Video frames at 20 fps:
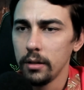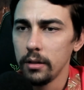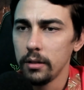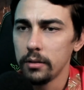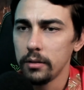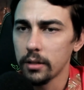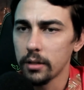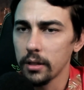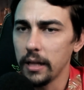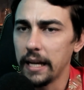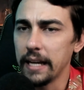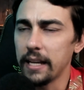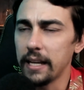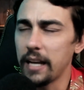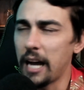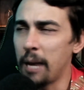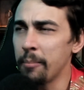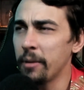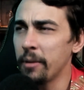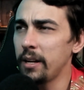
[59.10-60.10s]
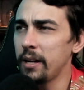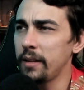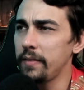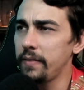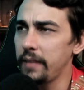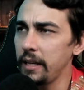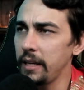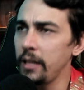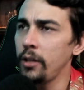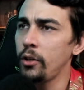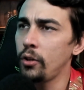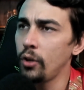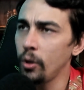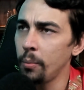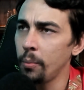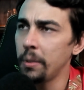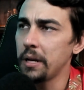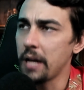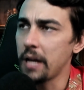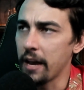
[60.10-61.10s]
They're like, I'm going to
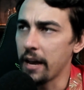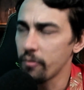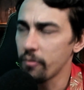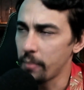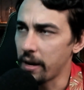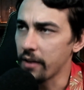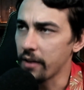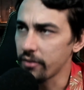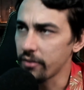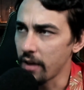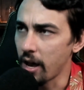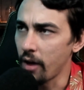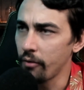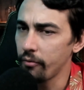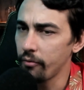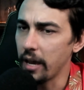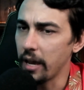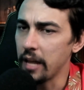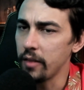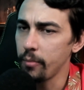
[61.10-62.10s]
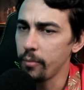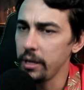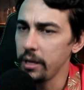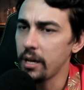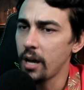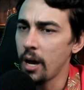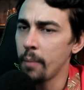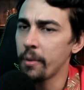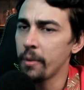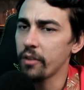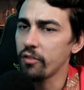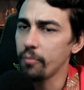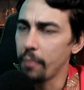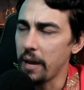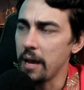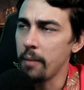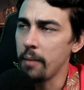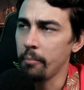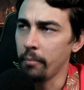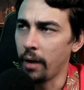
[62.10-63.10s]
dehumanize myself and become a
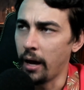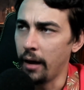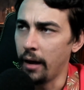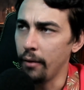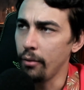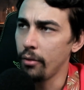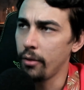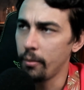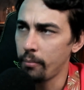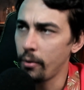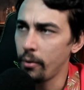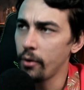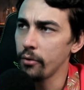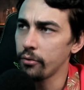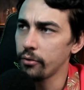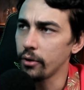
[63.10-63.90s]
spam bot. The most